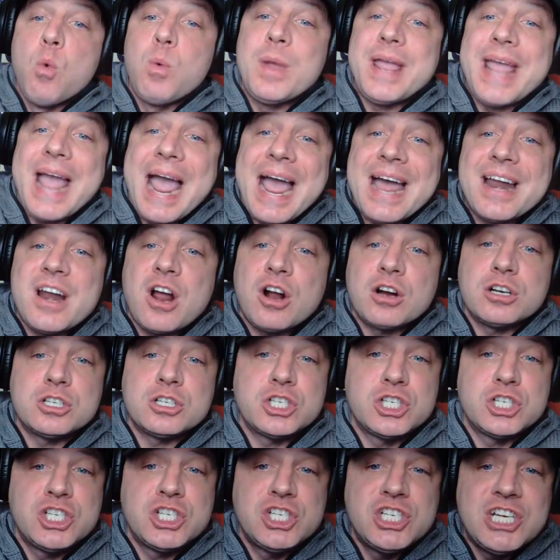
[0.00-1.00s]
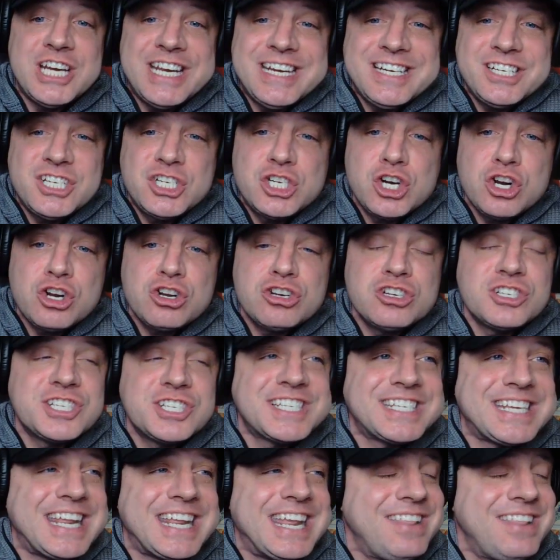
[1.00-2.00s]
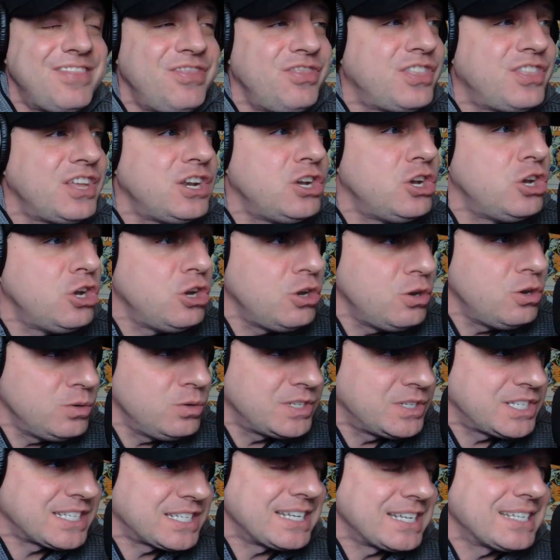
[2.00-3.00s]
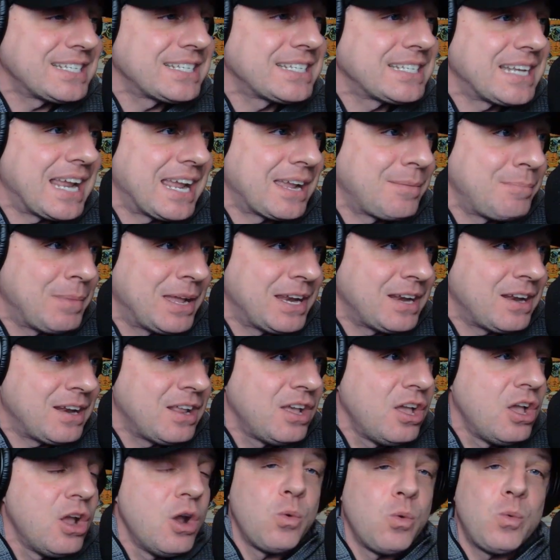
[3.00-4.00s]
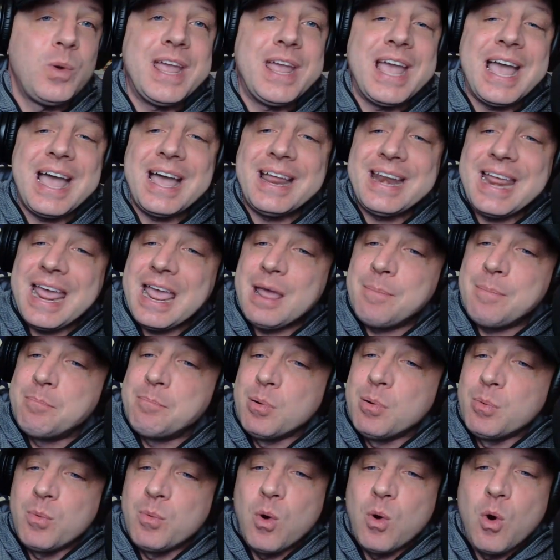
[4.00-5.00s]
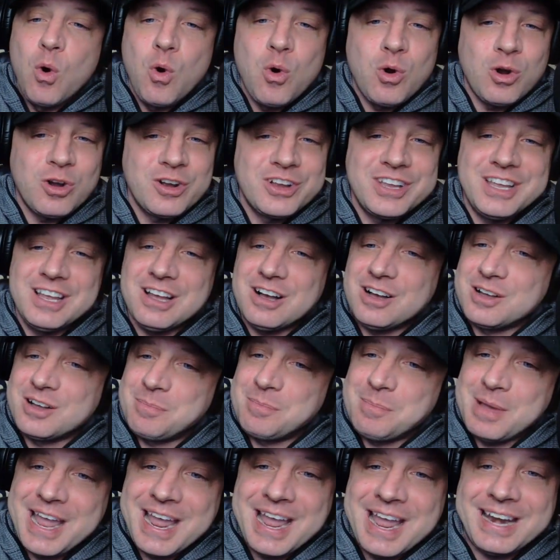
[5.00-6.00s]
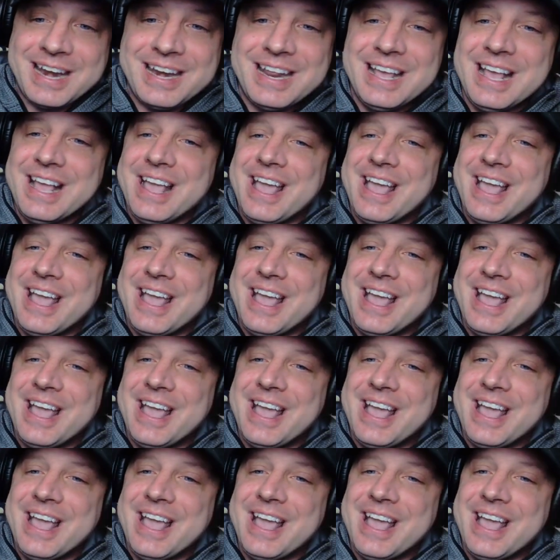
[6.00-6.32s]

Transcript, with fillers: we had our cheaters in the news segment we had a poor young man